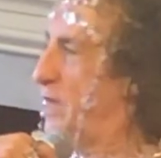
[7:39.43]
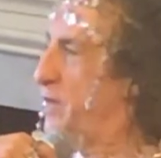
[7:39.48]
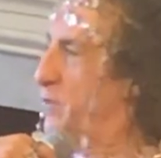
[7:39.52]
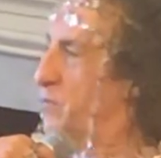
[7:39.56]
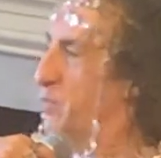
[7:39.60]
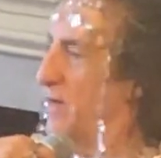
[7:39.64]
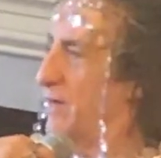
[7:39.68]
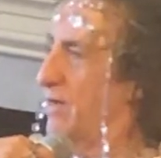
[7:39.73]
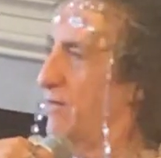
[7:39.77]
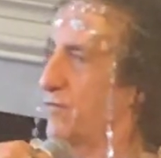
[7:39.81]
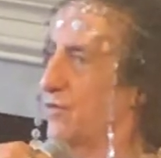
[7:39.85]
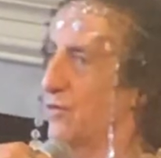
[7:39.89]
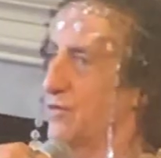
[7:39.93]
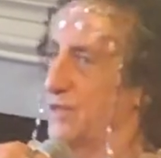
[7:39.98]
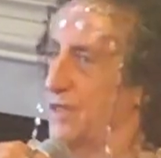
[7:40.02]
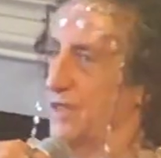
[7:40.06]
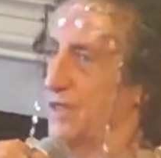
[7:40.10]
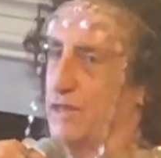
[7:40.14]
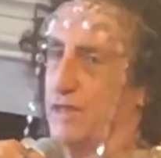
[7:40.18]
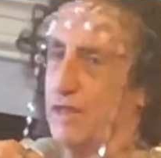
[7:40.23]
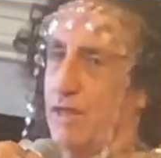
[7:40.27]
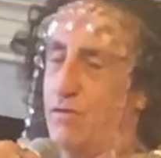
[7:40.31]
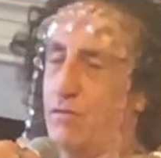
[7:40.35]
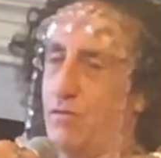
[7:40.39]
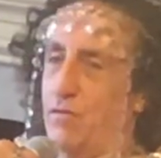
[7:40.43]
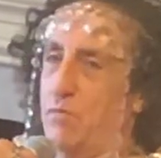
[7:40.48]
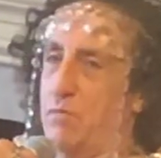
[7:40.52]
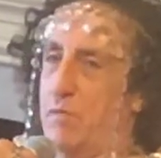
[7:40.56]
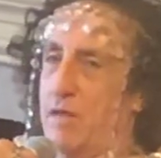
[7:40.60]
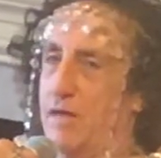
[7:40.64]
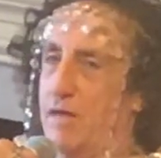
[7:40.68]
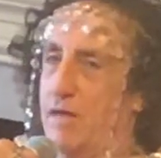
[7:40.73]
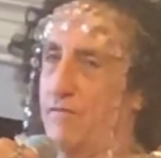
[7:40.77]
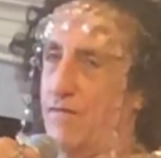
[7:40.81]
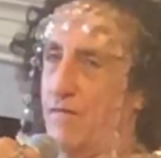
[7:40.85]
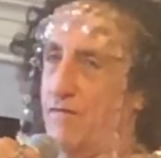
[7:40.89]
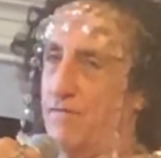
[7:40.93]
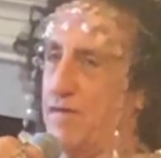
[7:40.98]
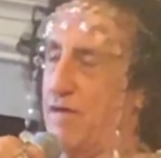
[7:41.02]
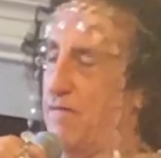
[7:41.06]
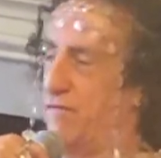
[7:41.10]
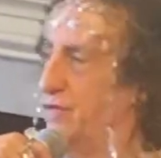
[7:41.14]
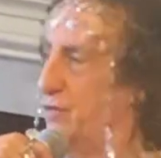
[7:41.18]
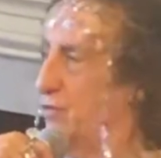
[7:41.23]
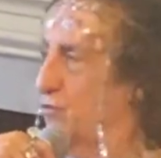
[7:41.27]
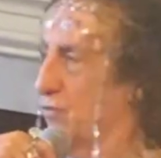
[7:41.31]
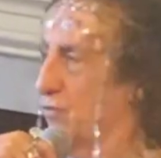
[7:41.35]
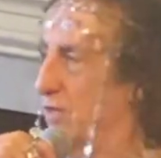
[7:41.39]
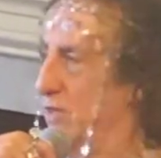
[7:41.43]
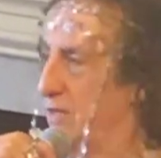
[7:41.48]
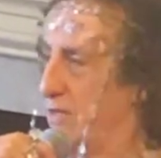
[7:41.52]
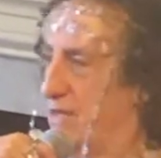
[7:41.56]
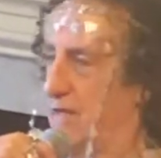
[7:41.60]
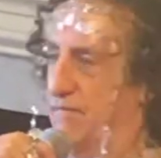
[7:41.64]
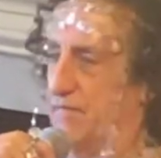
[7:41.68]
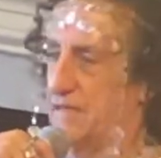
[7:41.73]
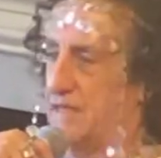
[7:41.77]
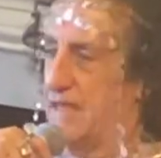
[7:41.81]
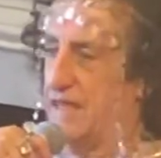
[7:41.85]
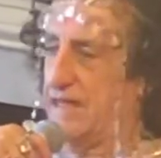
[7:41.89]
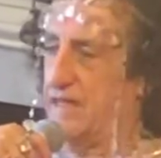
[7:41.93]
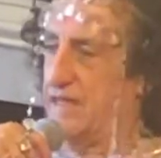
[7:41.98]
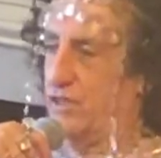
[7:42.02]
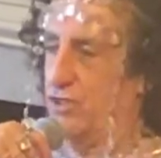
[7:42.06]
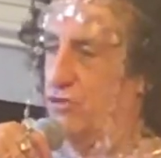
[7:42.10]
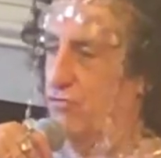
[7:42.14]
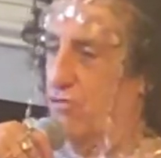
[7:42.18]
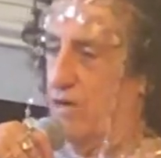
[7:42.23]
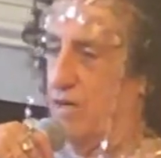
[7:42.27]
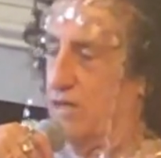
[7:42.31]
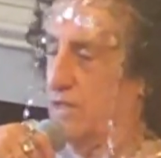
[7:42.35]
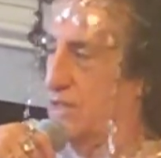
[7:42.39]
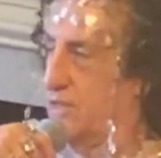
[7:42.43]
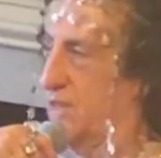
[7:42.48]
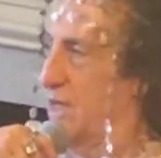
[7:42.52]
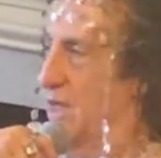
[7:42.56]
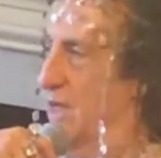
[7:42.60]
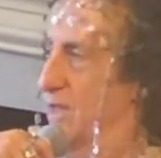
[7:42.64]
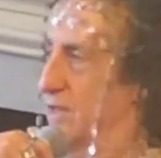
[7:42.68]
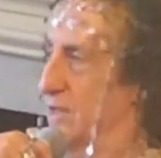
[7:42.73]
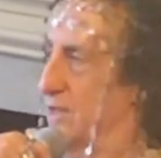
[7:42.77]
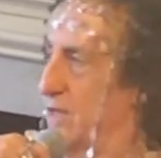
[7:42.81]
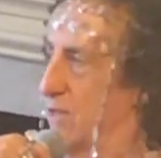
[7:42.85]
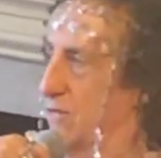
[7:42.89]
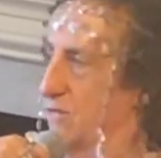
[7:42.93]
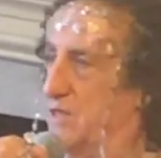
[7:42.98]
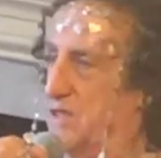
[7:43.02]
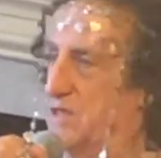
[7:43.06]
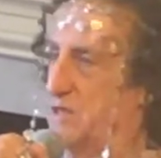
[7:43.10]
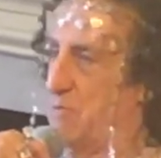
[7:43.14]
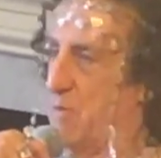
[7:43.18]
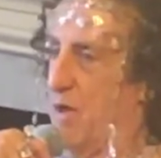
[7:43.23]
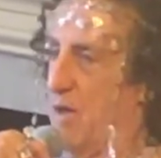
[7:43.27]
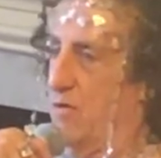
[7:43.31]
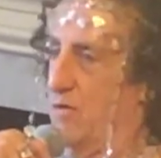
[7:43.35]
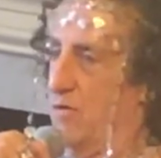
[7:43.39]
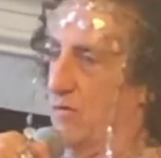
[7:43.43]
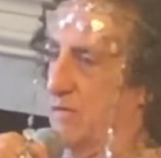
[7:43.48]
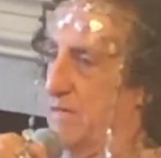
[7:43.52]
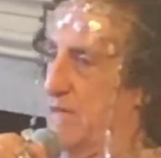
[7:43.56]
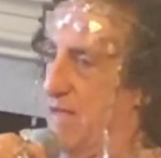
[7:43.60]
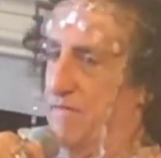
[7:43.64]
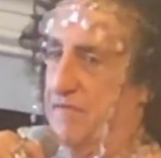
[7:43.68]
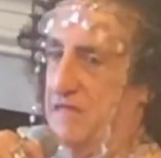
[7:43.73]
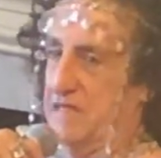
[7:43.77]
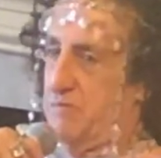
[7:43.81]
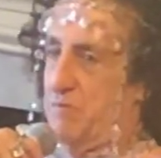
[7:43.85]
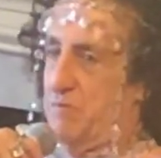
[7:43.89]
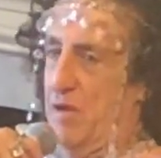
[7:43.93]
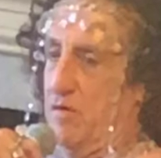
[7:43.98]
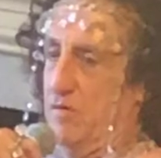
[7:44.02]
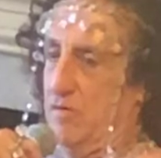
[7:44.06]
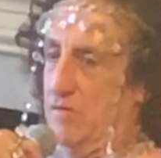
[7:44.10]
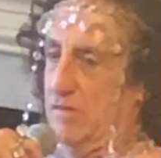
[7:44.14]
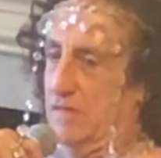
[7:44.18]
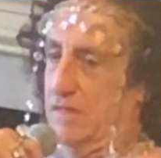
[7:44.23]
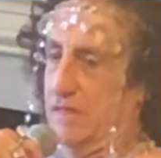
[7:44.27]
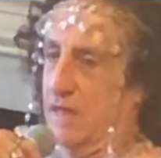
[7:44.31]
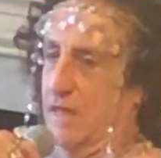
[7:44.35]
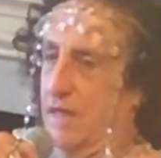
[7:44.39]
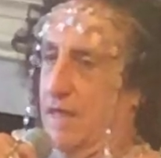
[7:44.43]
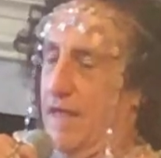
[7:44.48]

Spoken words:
I've gone to Soho all my life. I've never drunk, never taken drugs, don't smoke, never smoked.